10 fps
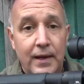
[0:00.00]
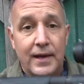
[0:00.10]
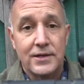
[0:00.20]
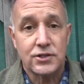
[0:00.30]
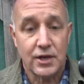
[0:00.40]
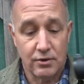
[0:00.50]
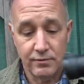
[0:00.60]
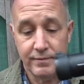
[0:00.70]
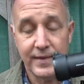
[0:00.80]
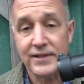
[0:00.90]
And
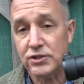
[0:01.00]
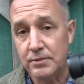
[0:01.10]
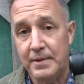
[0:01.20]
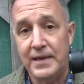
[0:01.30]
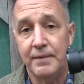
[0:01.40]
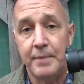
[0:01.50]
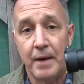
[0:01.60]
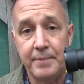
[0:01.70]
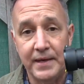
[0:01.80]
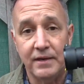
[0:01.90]
so that's, to me,
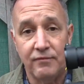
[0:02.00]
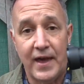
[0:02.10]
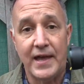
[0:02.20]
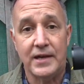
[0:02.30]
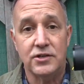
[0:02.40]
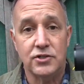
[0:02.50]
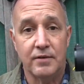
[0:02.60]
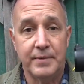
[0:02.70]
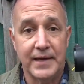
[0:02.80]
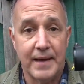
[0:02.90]
a big advantage
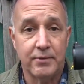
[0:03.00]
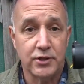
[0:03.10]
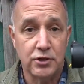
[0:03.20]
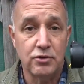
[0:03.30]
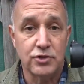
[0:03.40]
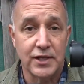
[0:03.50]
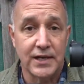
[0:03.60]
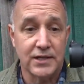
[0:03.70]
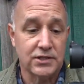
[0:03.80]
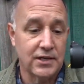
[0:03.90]
of being able to use
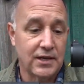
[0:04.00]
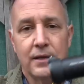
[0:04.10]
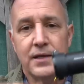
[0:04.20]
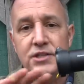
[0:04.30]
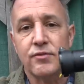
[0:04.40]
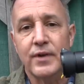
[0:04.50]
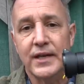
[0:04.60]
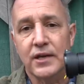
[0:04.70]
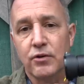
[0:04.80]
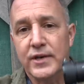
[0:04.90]
this. It doesn't
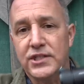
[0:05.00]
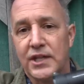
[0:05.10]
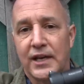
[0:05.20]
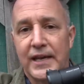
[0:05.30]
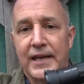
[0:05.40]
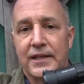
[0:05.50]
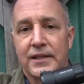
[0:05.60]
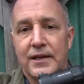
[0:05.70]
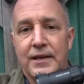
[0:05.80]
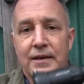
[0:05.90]
really increase the
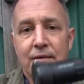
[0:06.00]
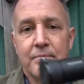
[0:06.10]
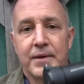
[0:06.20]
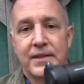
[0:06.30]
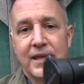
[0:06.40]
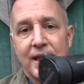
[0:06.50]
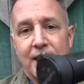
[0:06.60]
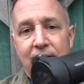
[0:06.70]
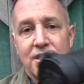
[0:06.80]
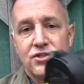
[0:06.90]
length, but
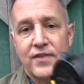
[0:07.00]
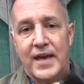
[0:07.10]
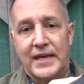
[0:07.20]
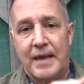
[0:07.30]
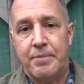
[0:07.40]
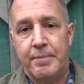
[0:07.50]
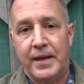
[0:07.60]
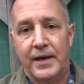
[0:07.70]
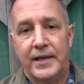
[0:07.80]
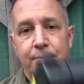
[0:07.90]
then it gives you that
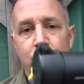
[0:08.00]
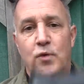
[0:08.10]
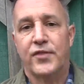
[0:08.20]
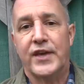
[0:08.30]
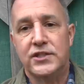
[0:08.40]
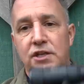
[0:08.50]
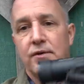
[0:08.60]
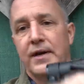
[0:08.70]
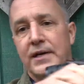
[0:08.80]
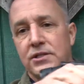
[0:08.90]
capability. One thing
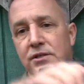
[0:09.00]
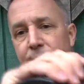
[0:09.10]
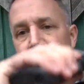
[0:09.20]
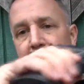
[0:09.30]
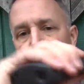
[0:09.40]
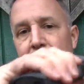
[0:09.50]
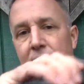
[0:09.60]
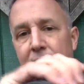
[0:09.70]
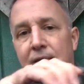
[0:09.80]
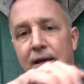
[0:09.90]
too is
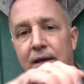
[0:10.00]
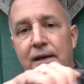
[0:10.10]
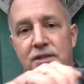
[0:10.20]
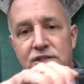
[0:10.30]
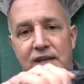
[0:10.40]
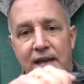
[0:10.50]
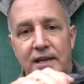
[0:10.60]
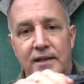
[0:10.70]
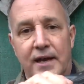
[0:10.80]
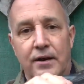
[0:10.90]
it's set
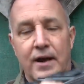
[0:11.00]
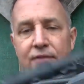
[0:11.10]
in there.